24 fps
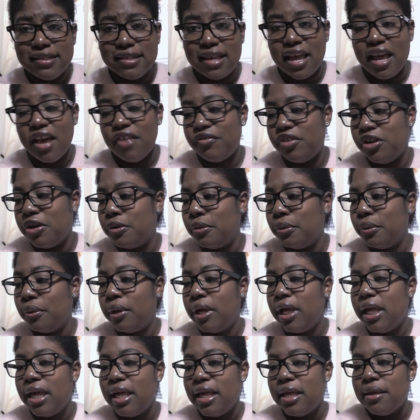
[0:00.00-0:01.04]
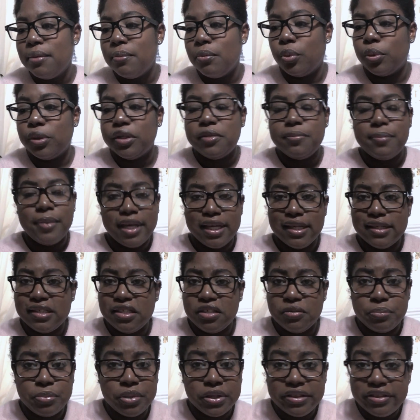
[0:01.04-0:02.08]
I have no more space to
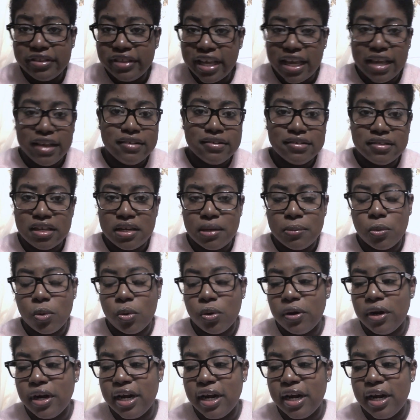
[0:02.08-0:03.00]
put things anymore,